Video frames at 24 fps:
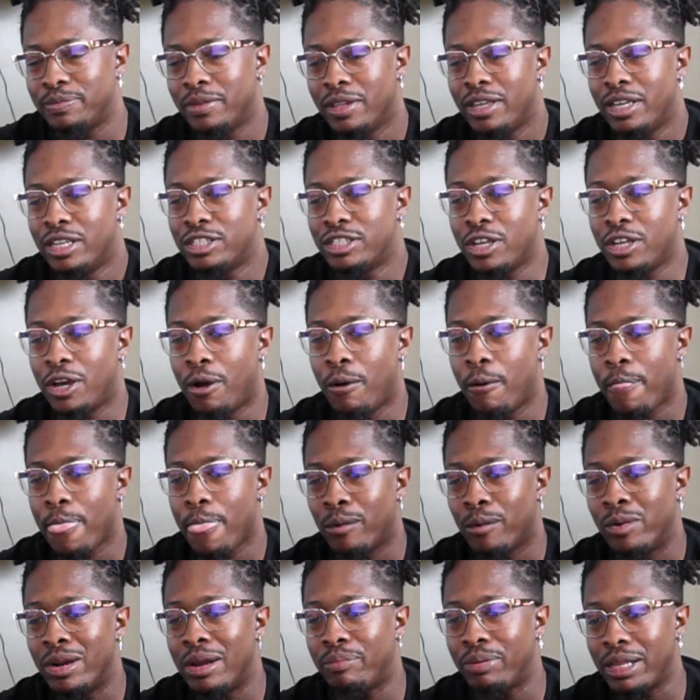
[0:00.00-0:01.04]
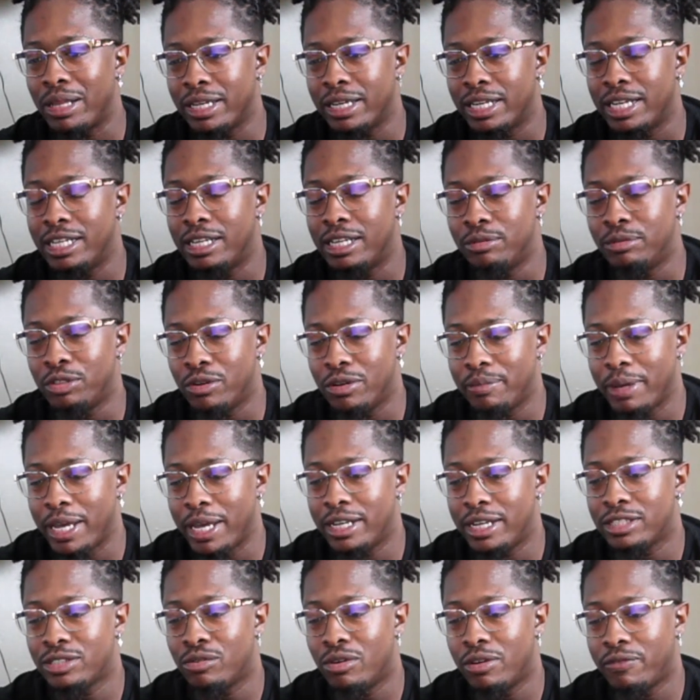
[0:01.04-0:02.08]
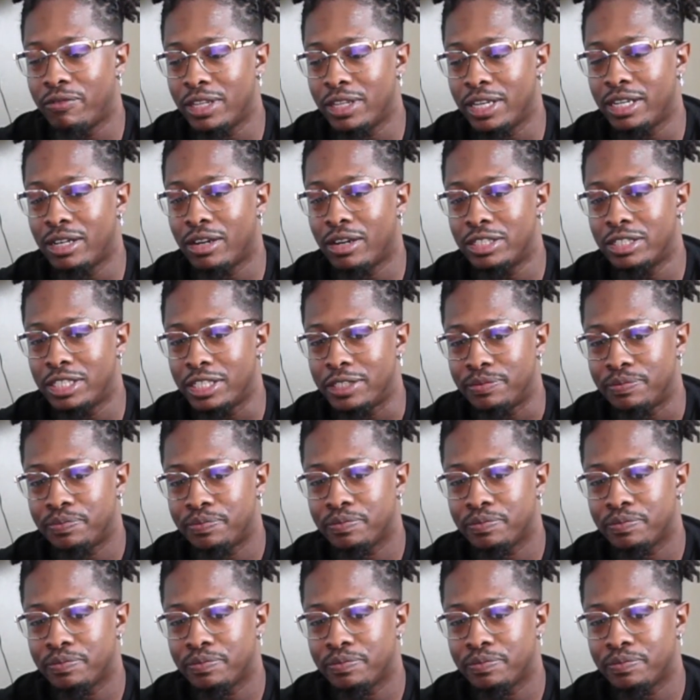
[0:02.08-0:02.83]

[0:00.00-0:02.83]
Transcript: so what I'm probably gonna end up doing, man, is going for the N R C.